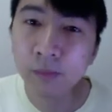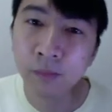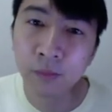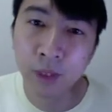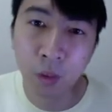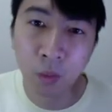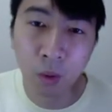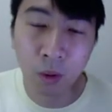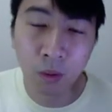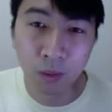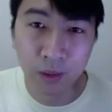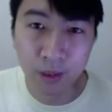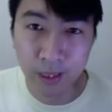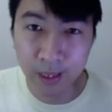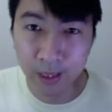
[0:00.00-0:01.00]
The wall
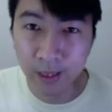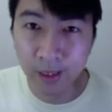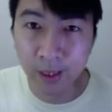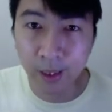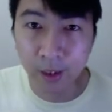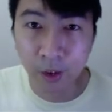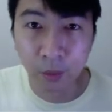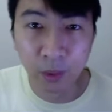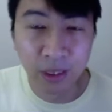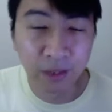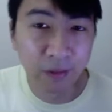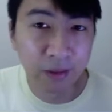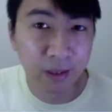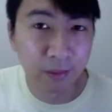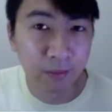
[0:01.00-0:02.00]
was there to
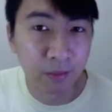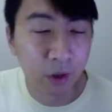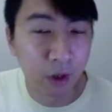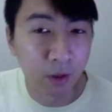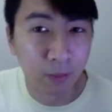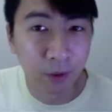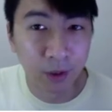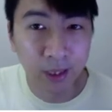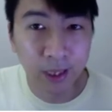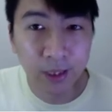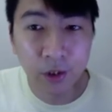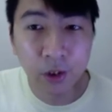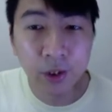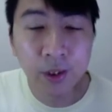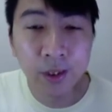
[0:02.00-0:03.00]
give them some sort of
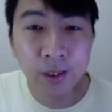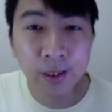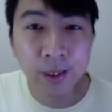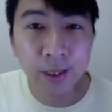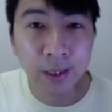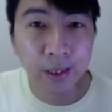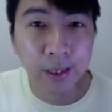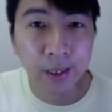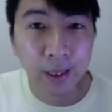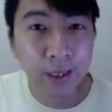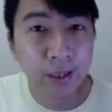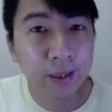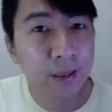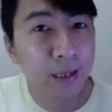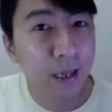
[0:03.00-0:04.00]
protection.
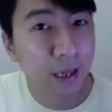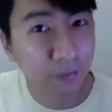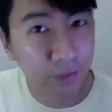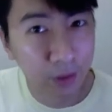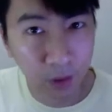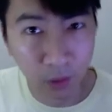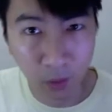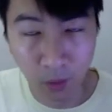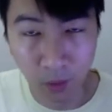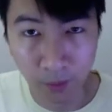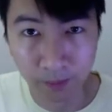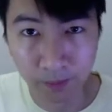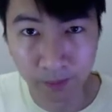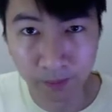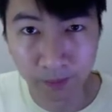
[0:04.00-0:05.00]
And they have the
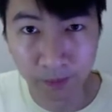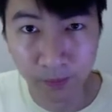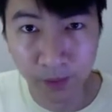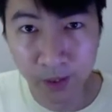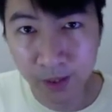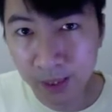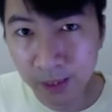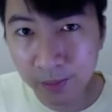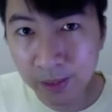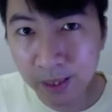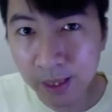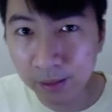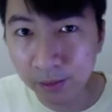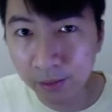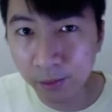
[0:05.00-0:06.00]
law. It seems
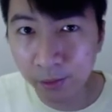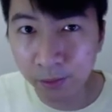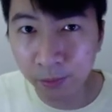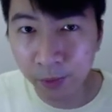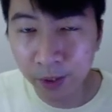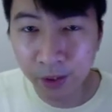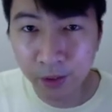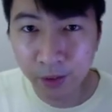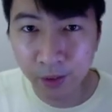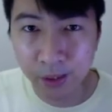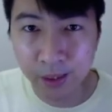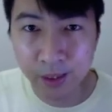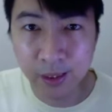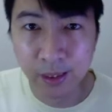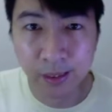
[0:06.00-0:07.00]
that pretty
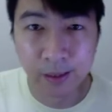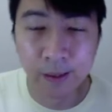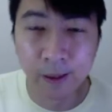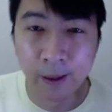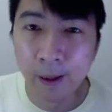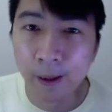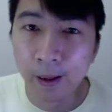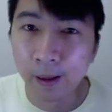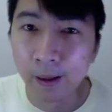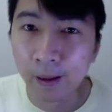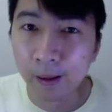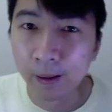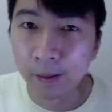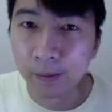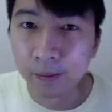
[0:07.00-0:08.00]
good, isn't it?
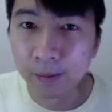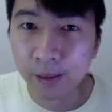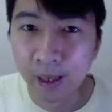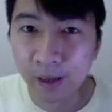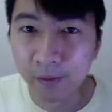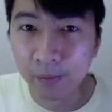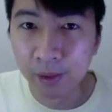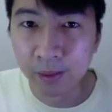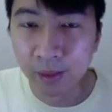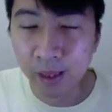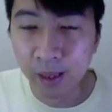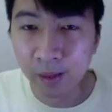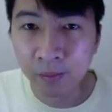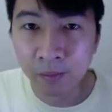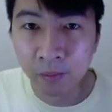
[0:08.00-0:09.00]
They have
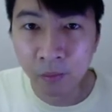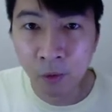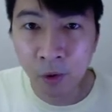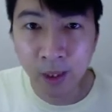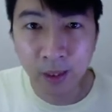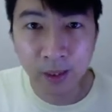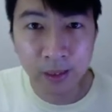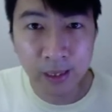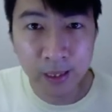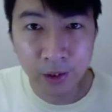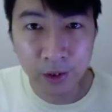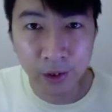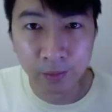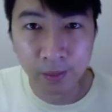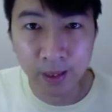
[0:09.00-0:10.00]
become more like a
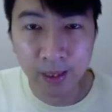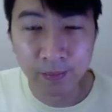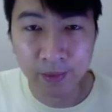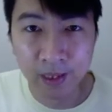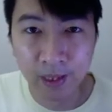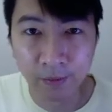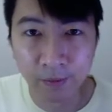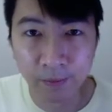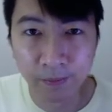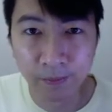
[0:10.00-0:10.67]
nation by themselves.